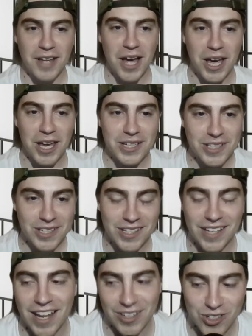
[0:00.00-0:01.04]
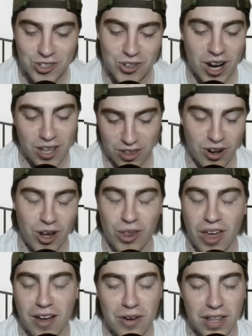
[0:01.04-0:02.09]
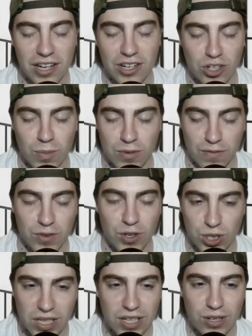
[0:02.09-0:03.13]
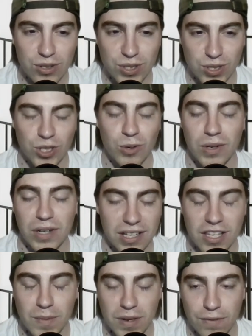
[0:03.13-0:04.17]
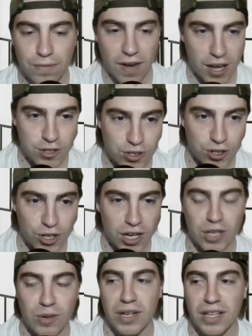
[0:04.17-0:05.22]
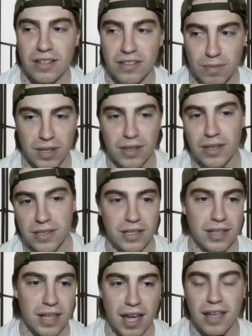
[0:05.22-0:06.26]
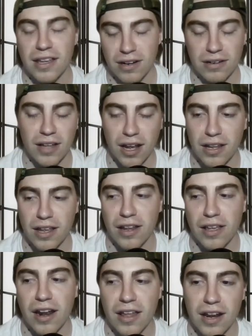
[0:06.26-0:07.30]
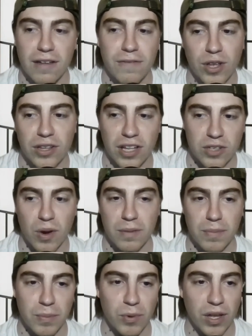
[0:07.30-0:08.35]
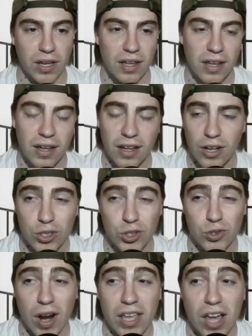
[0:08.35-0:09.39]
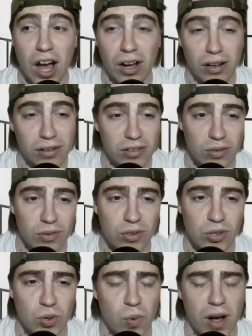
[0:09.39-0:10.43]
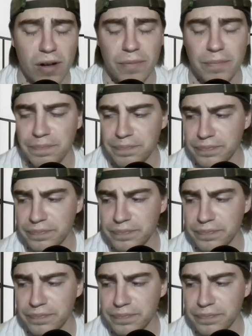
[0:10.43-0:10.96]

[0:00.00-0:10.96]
height and strength and all that in terms of your skills. So you would need to be faster and you would need to be this and that and yada, yada, yada. And I feel like that's why people like Trae Young do well.